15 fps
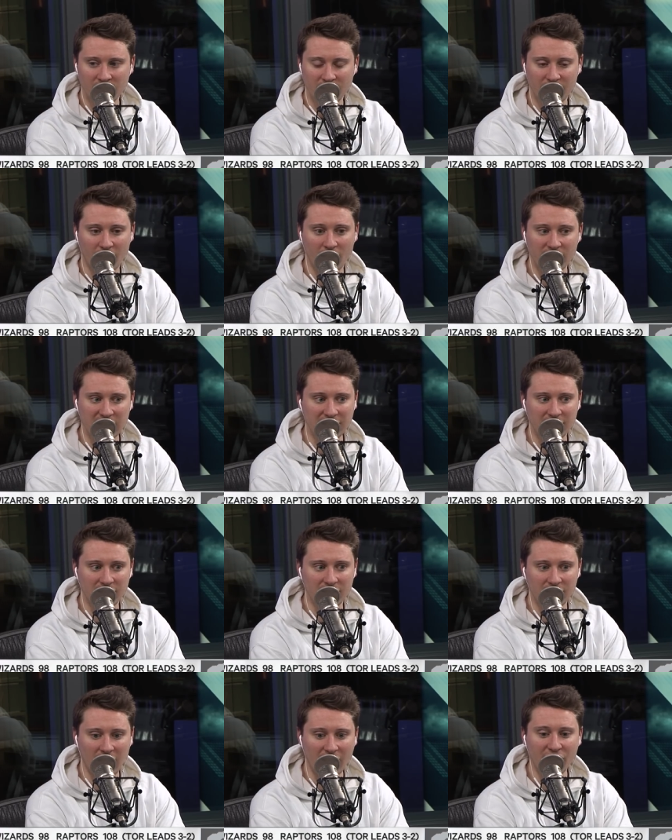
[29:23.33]
Thought he
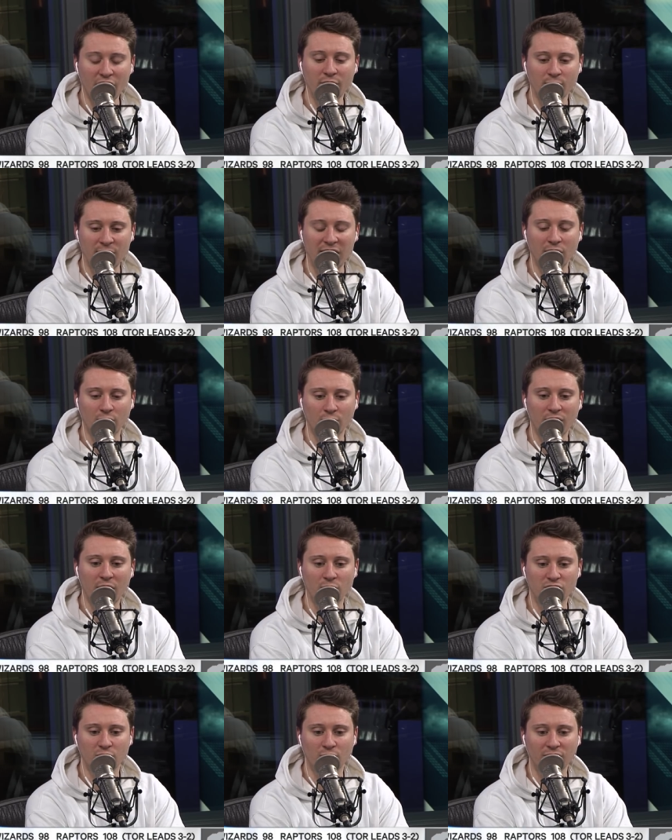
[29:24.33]
did. I thought it made a. It
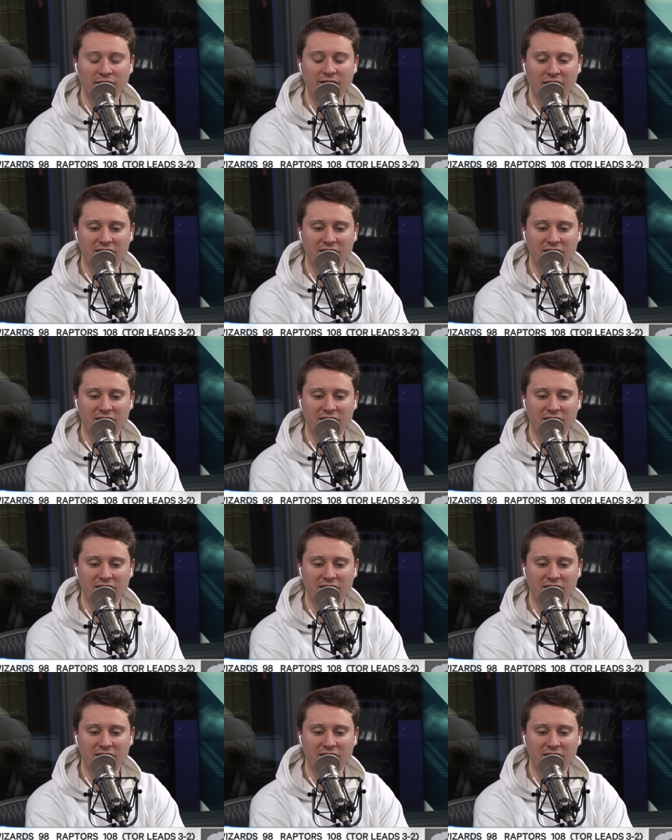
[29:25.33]
was a really